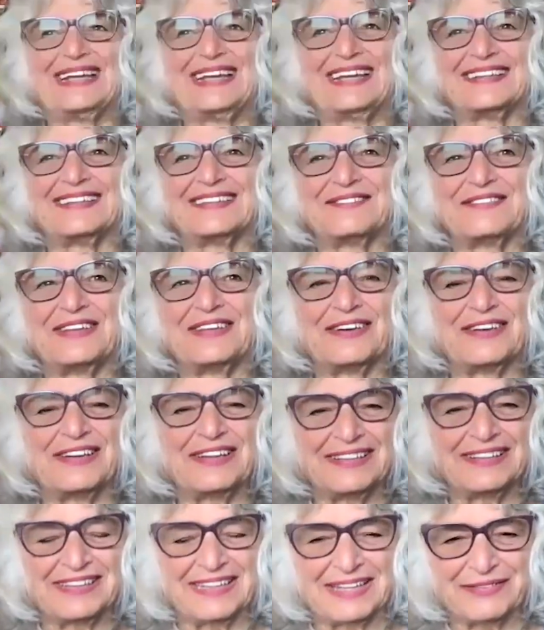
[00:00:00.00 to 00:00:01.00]
At
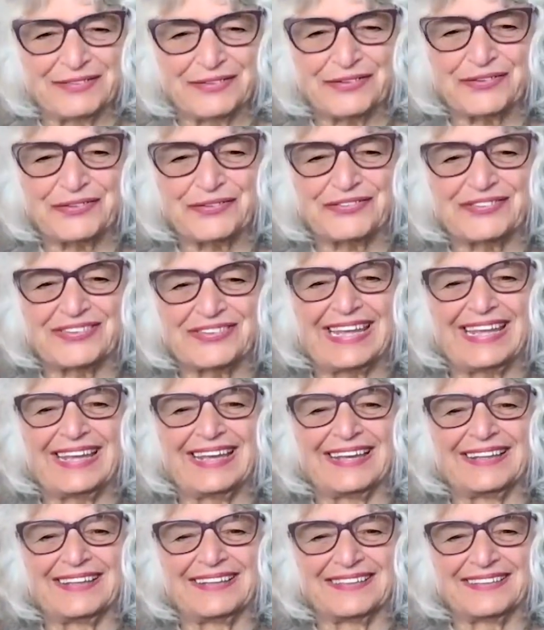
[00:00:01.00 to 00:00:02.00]
varying levels of
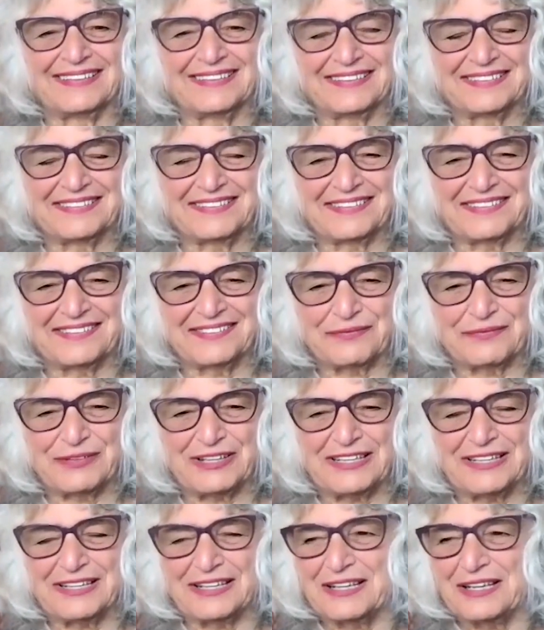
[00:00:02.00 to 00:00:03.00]
scale, just
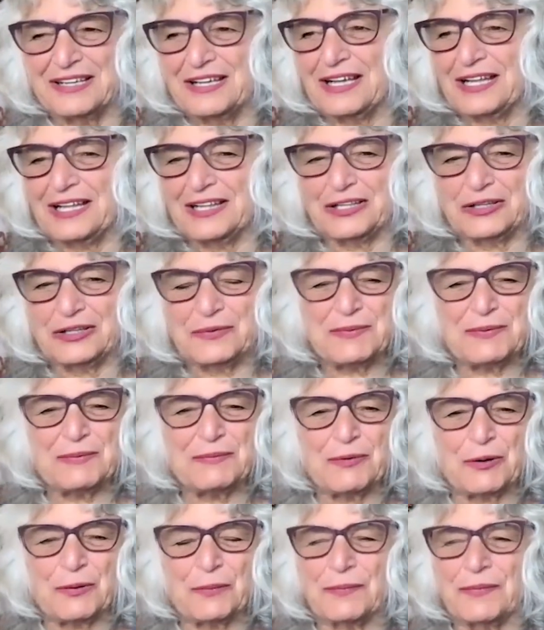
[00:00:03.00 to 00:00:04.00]
being a little bit
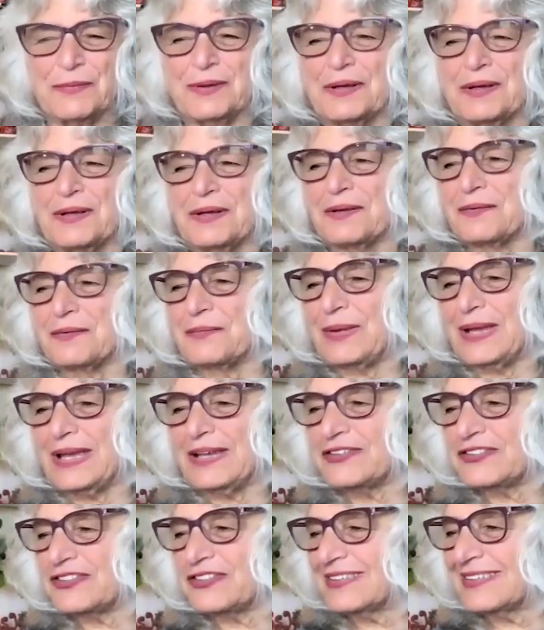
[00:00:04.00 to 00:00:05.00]
more
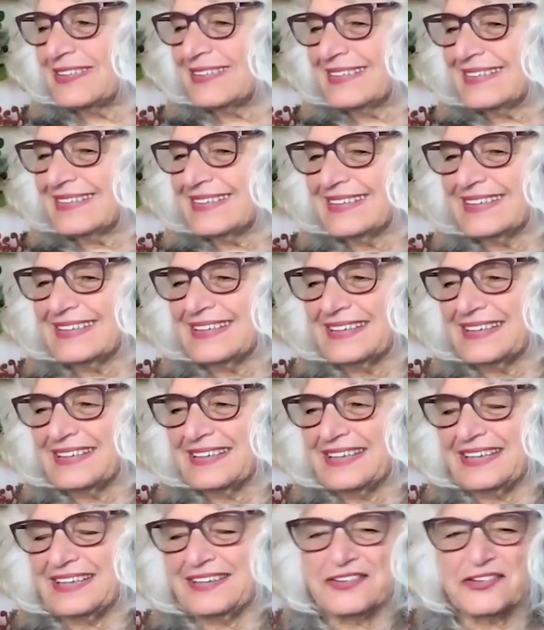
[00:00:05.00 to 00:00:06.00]
patient
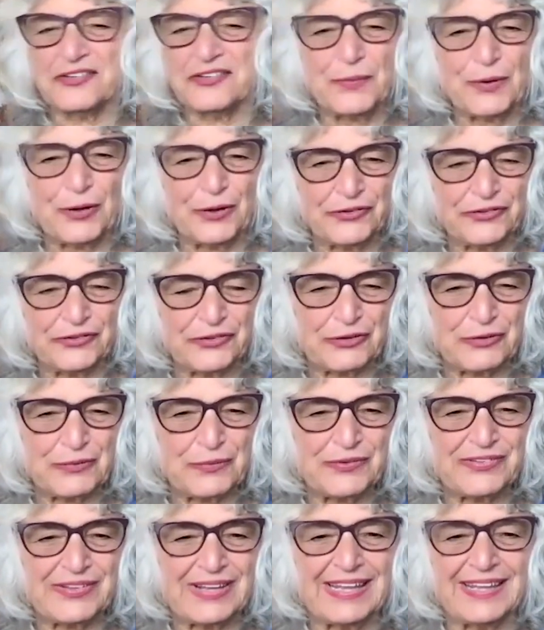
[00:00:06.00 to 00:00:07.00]
in a small
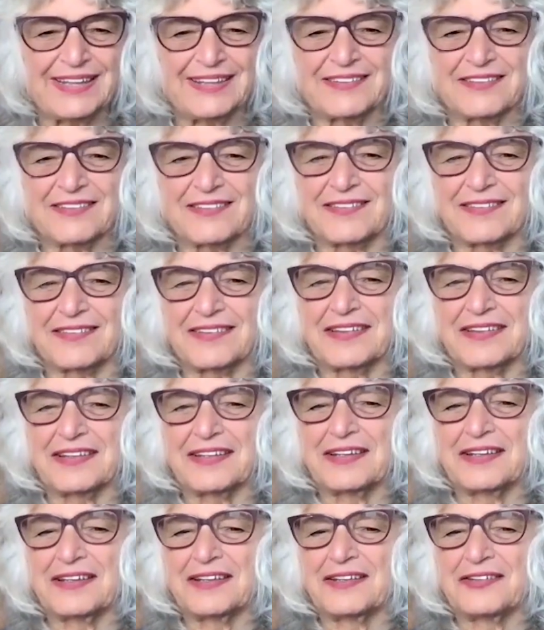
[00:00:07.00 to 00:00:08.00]
circumstance
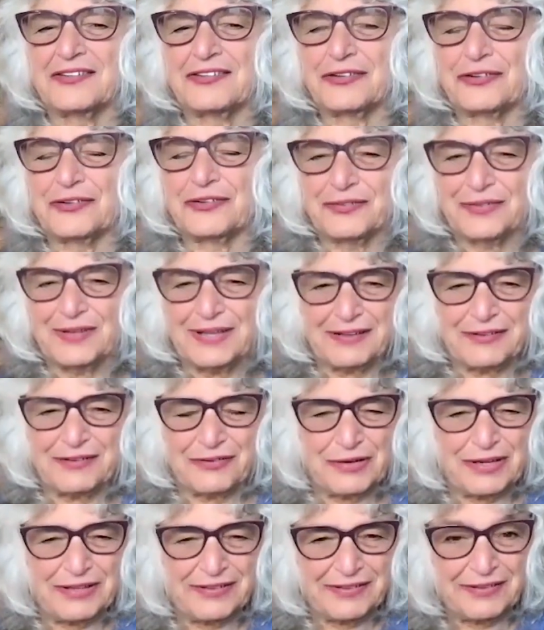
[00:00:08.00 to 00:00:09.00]
sort of like
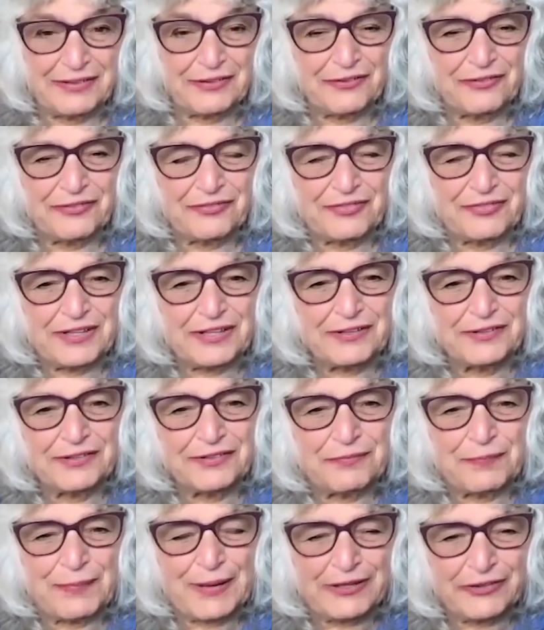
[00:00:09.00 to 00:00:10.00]
creates a little field
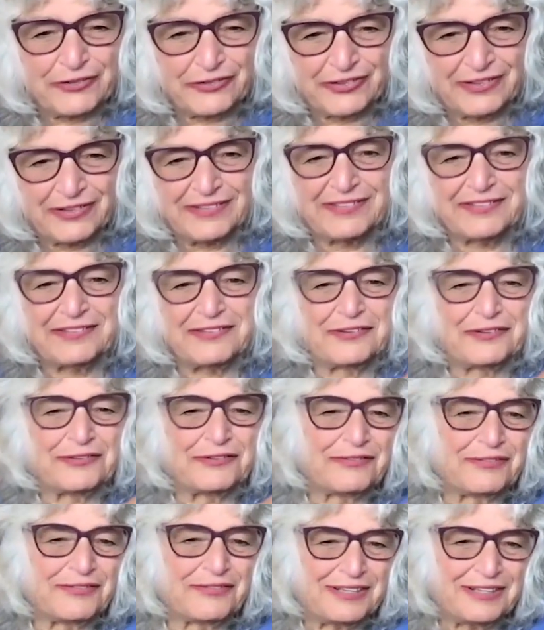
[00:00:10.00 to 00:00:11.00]
of patience in
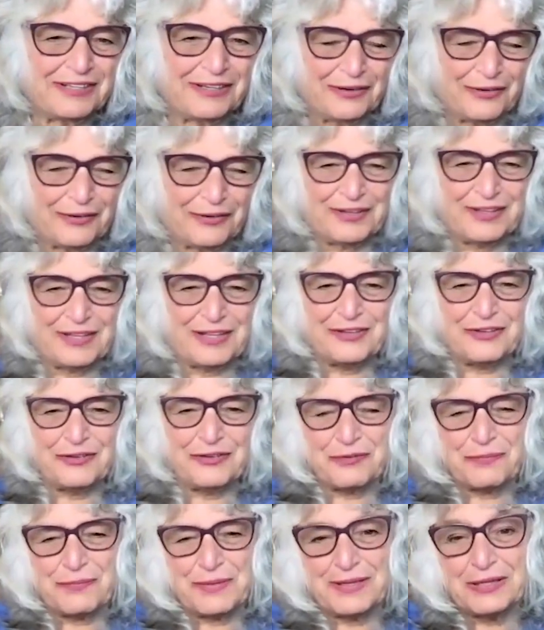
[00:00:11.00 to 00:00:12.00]
your, and then
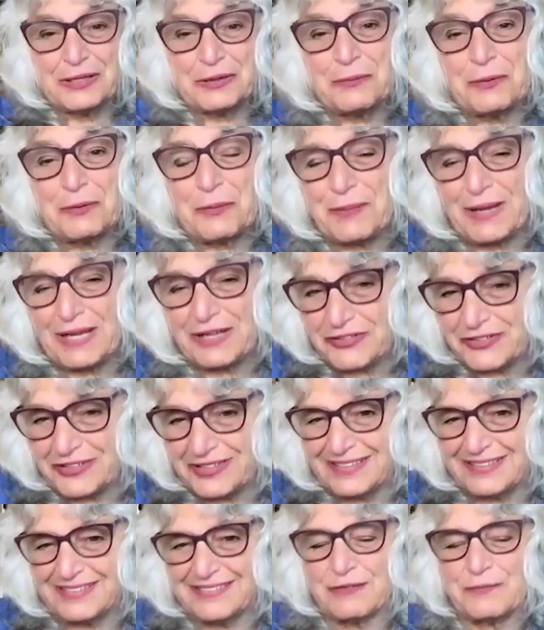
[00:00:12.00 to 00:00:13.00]
you can be a little more
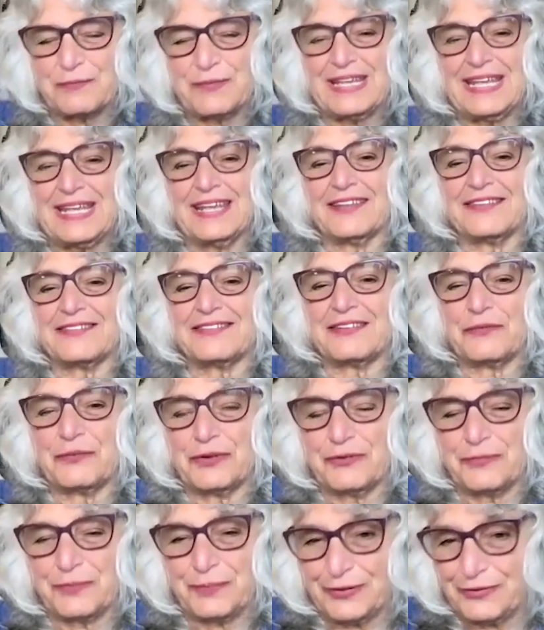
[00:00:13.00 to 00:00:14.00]
patient in something else that
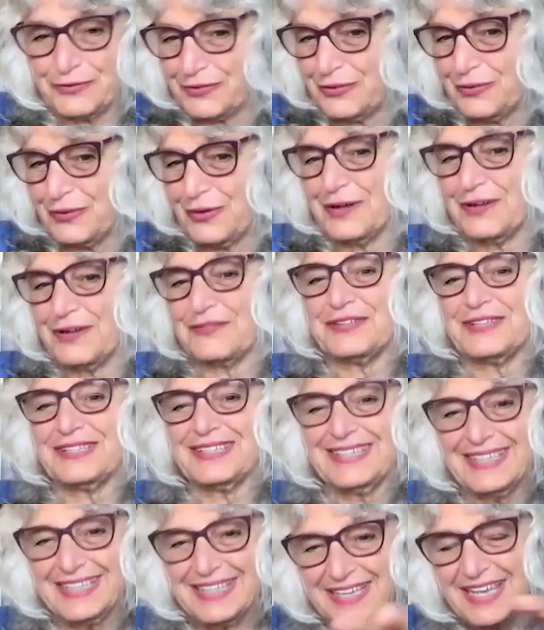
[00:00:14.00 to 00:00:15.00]
would have pissed you off,
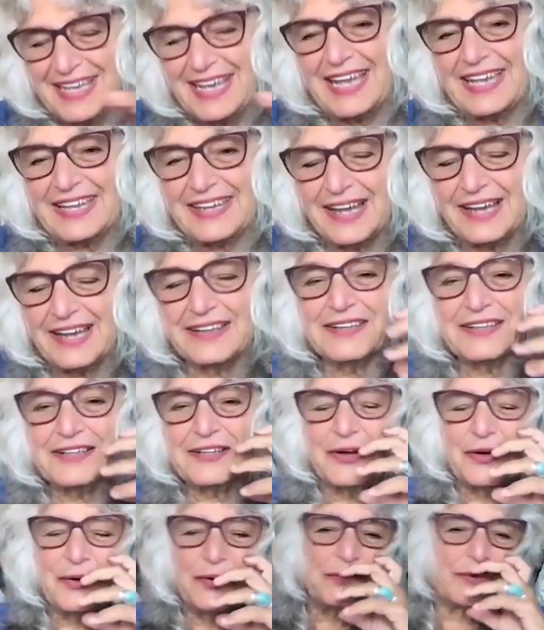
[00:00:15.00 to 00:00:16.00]
and on
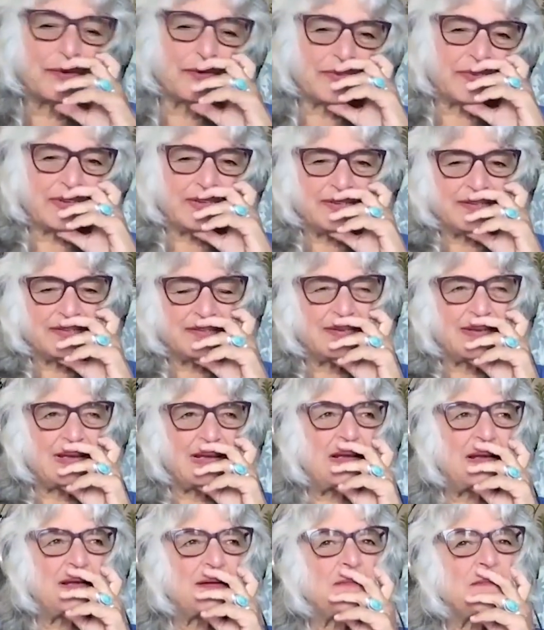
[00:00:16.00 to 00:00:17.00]
it goes. It's
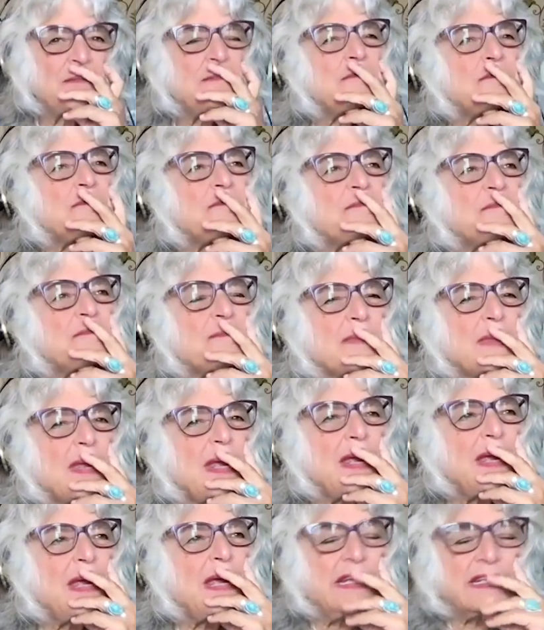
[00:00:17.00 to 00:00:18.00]
and
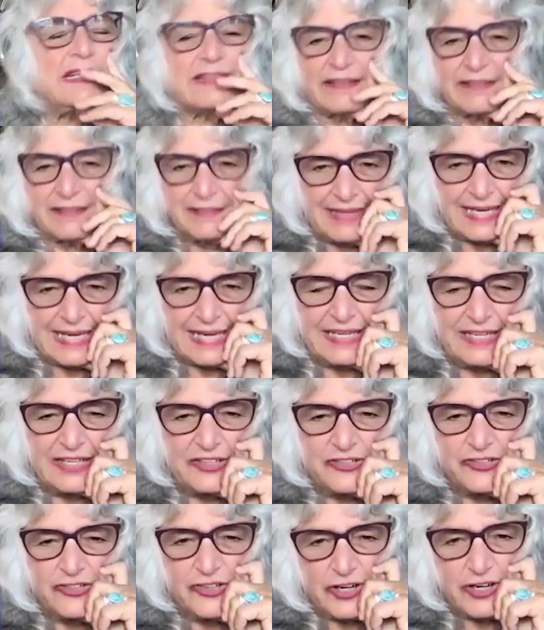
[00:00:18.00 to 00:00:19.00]
it doesn't take
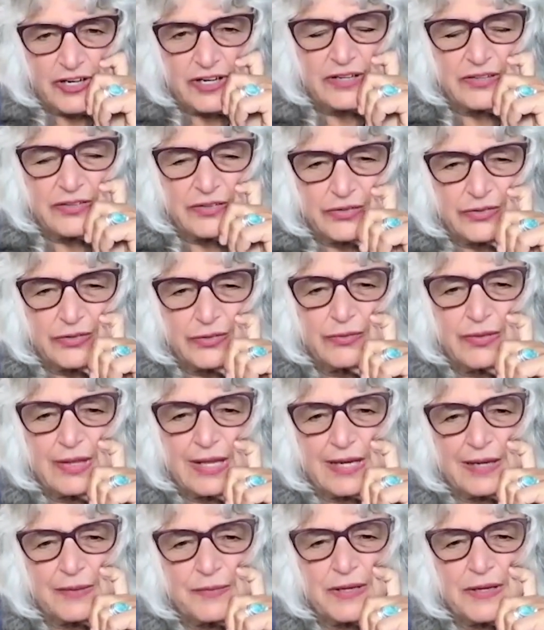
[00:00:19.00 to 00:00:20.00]
any jargon to do
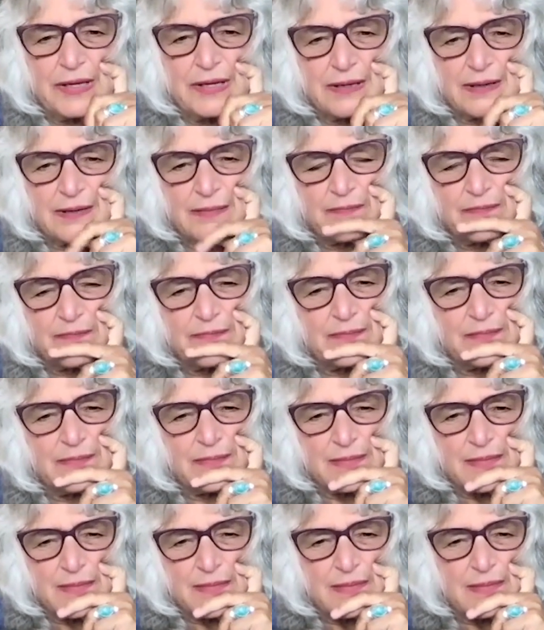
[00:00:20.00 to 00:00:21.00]
that. I mean,
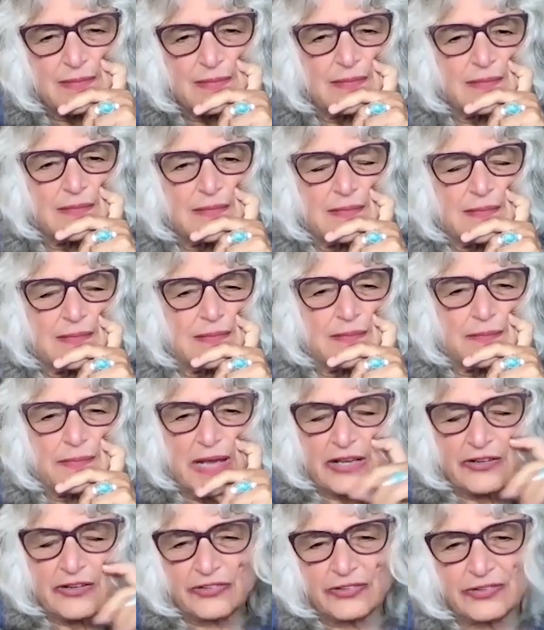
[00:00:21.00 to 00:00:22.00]

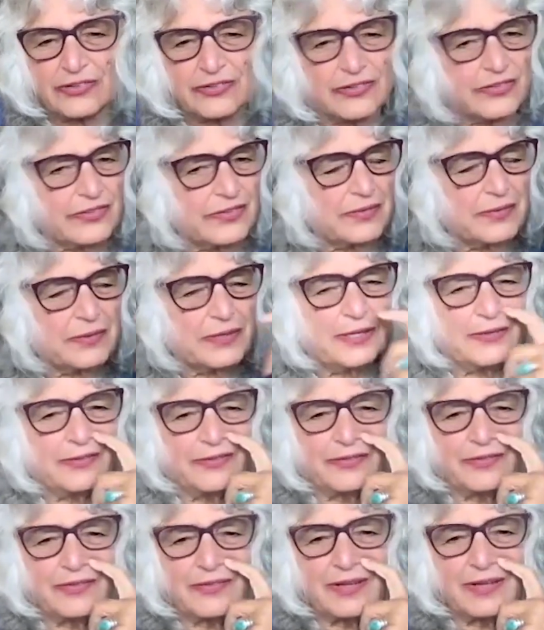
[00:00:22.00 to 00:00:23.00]
patience
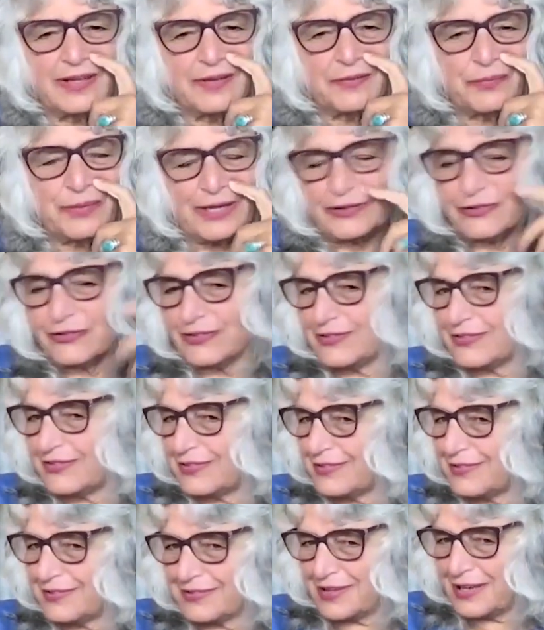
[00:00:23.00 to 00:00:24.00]
is
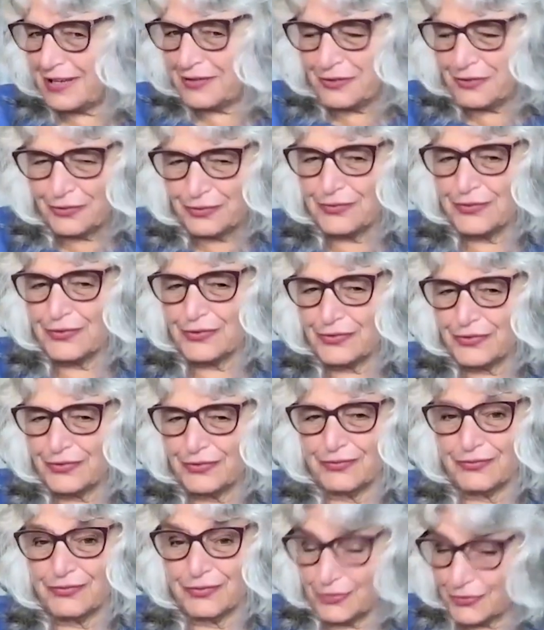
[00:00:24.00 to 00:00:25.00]
a
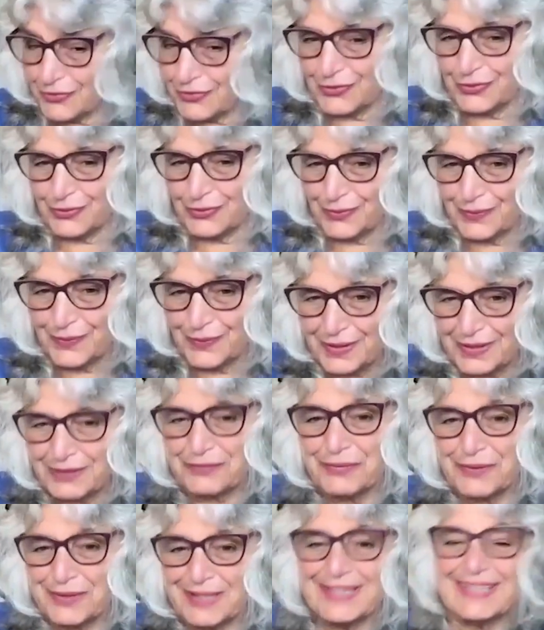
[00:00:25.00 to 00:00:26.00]
universal virtue.
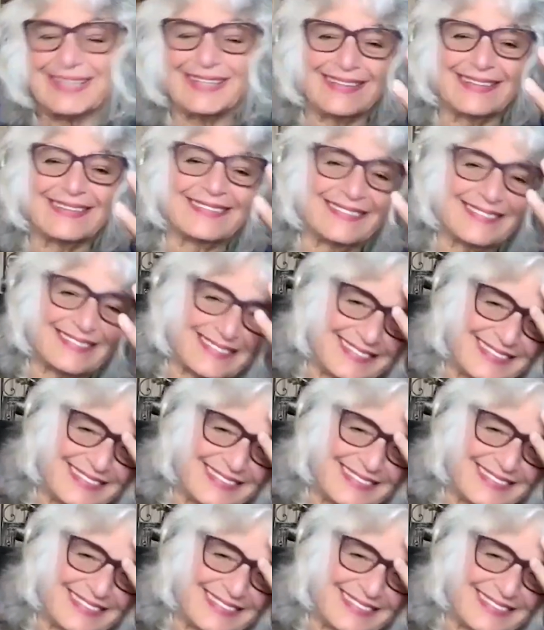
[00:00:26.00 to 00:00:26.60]
It really is,